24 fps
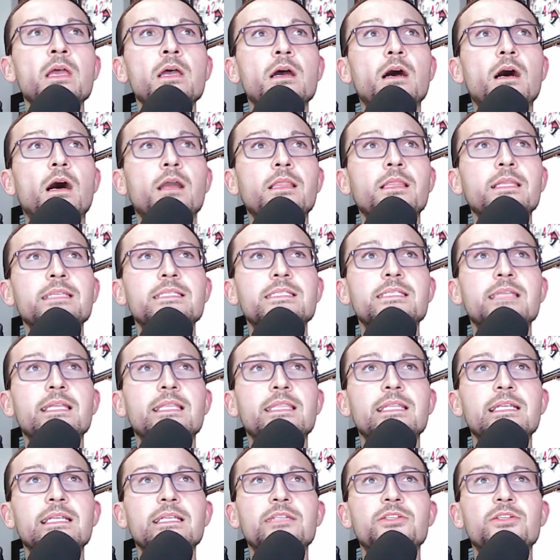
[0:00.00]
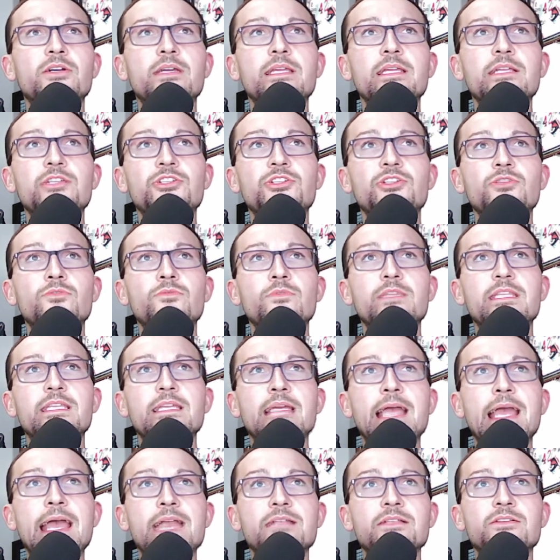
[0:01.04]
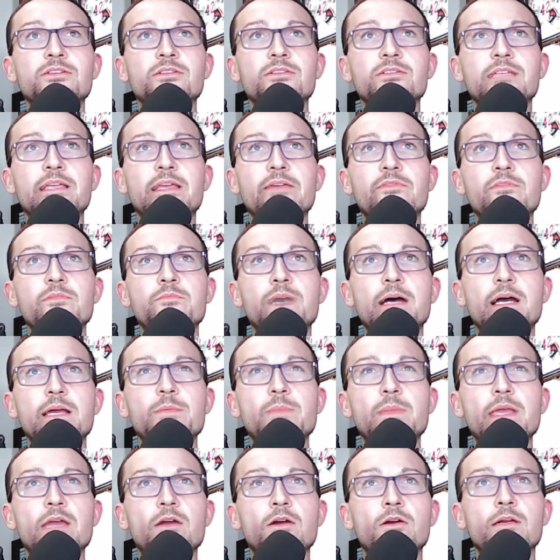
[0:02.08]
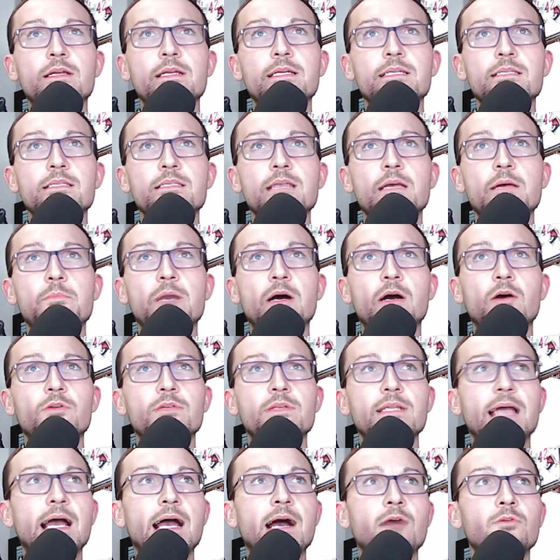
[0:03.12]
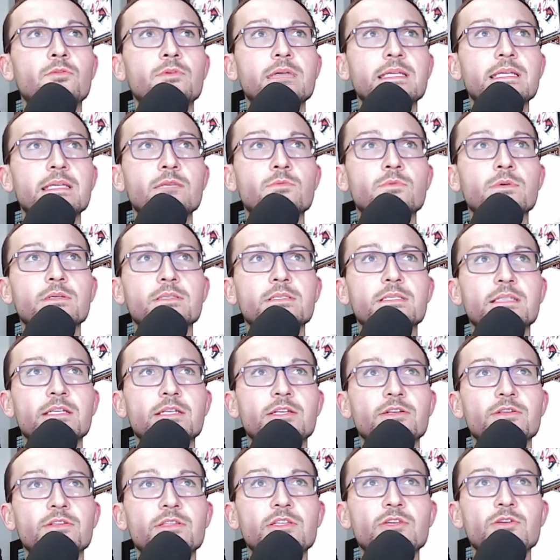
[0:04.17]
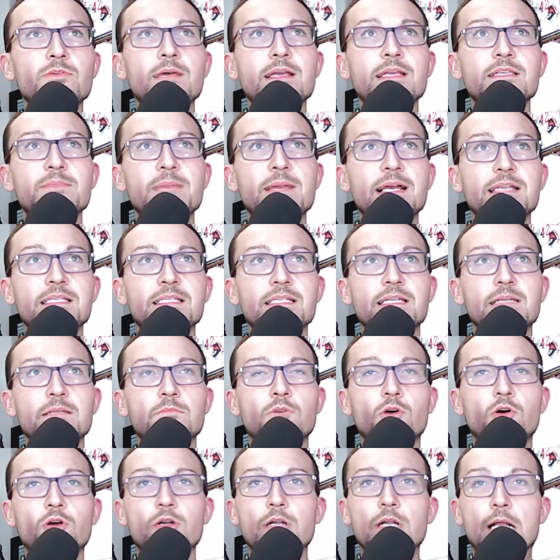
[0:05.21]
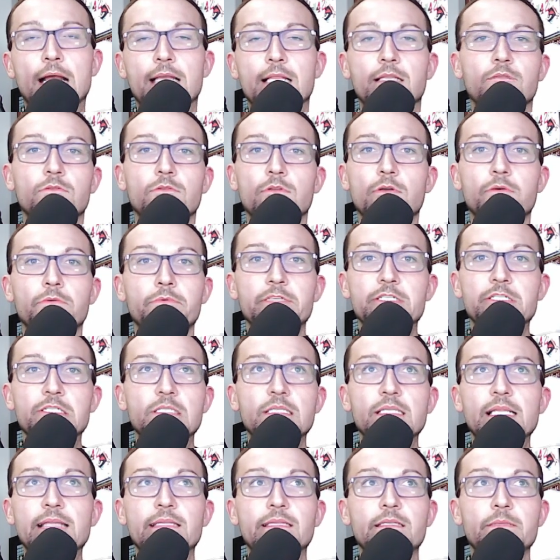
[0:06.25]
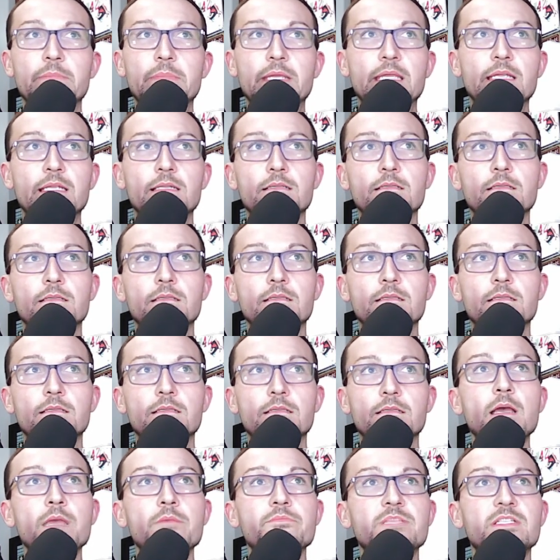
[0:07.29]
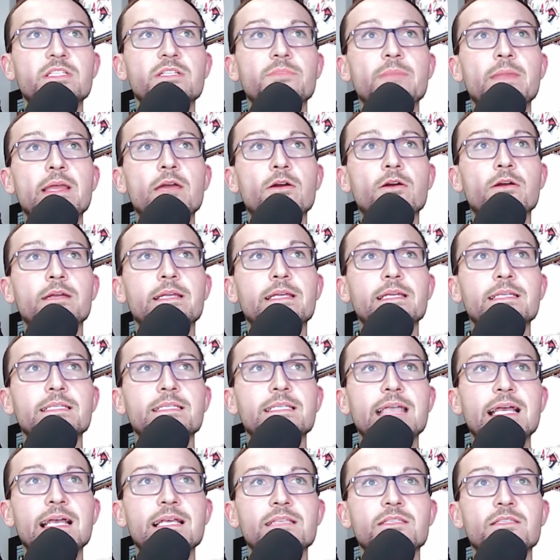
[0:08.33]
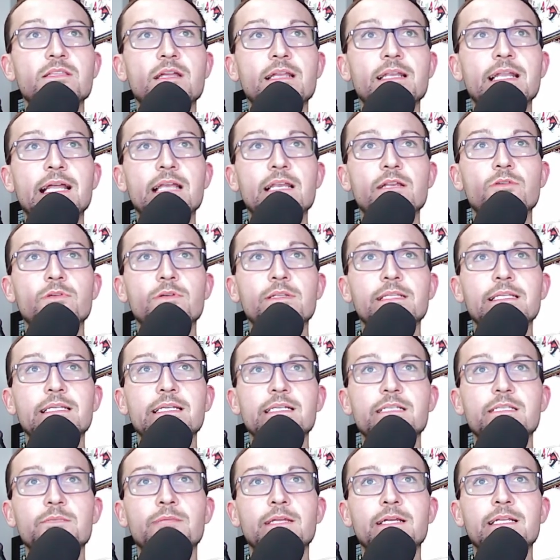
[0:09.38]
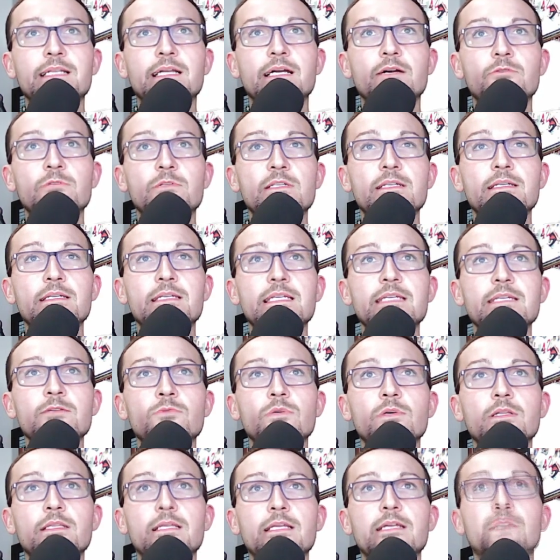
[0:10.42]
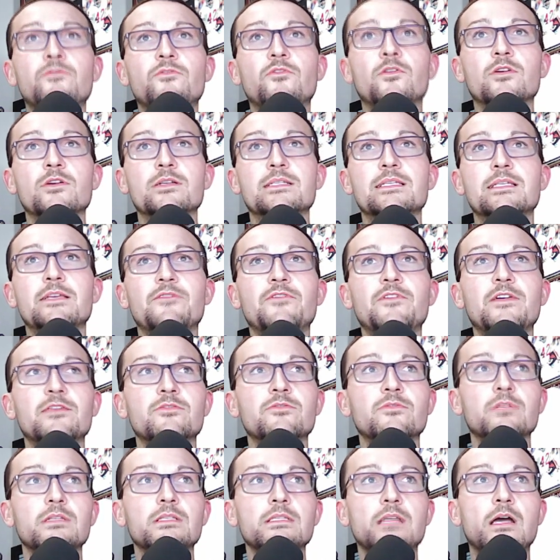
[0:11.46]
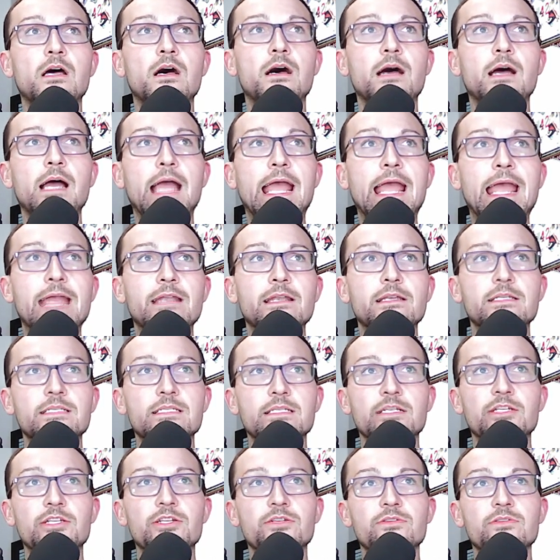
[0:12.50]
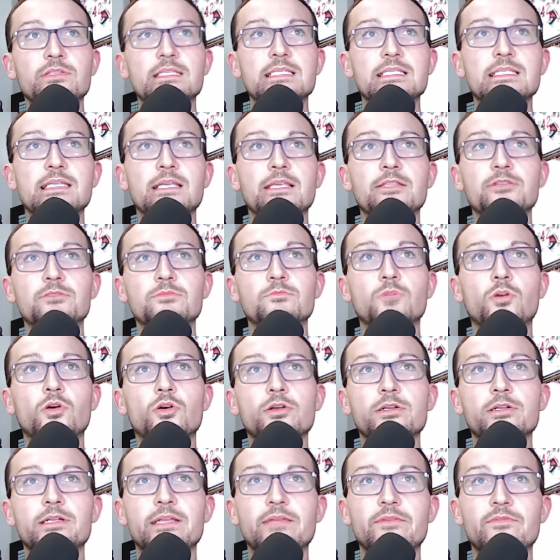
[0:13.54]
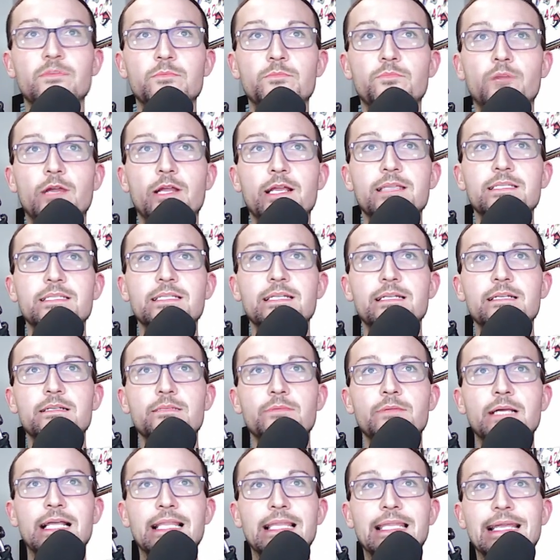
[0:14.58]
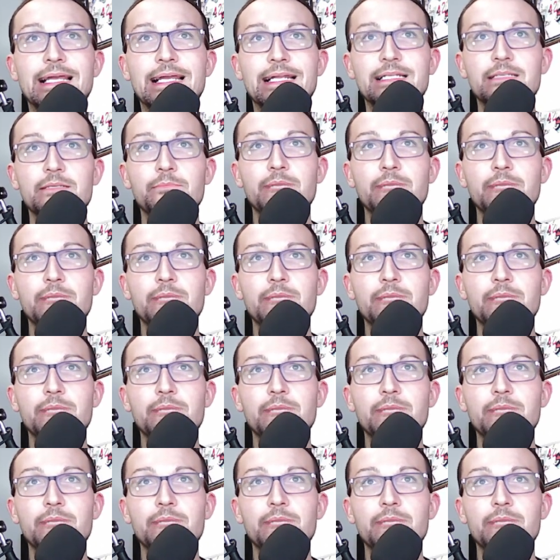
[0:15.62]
Hawley said that he took issue with the answers given by Mayorkas about how he will secure the U.S.-Mexican border. I don't know. We just let them in. Mr. Mayorkas has not adequately explained how he will enforce federal law and secure the southern border given President-elect